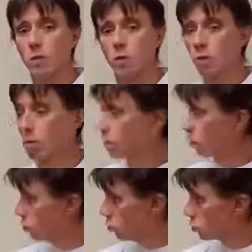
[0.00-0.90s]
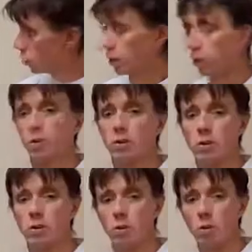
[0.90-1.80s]
We're going to look for nutrient
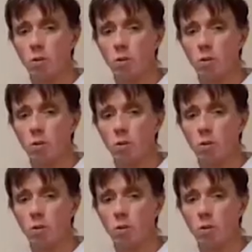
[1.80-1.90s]
deficiencies.